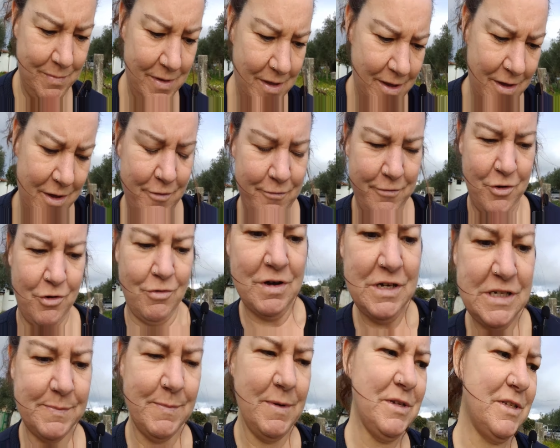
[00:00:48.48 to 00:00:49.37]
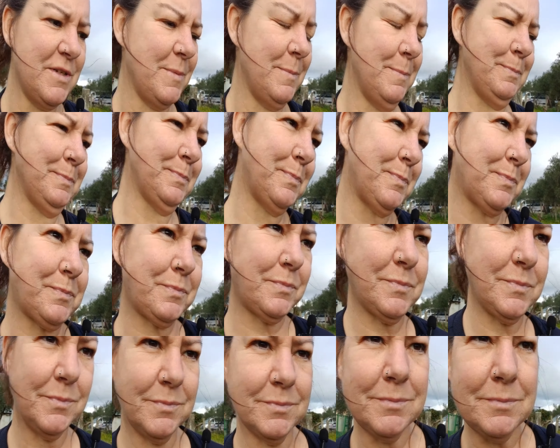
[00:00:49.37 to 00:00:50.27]
uh, for Christmas.
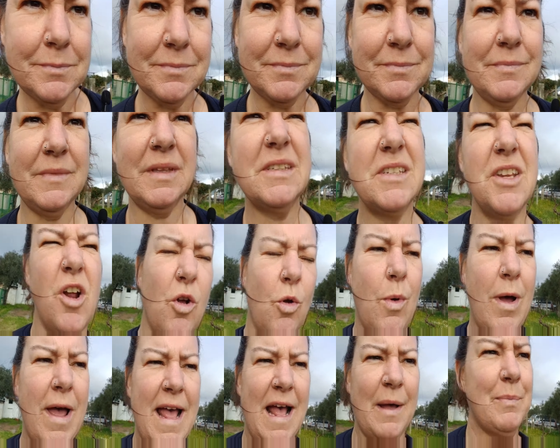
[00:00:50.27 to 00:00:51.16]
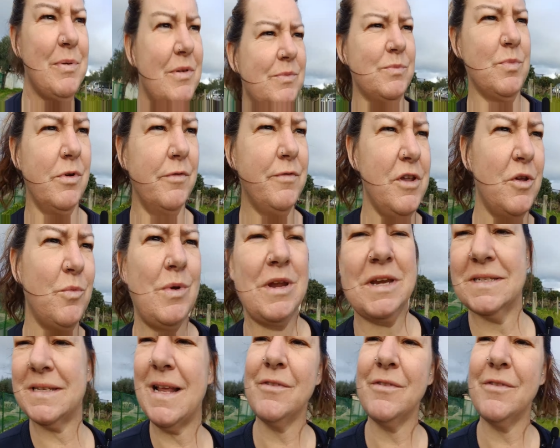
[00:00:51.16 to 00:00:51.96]
It's not quite happened. We're a few weeks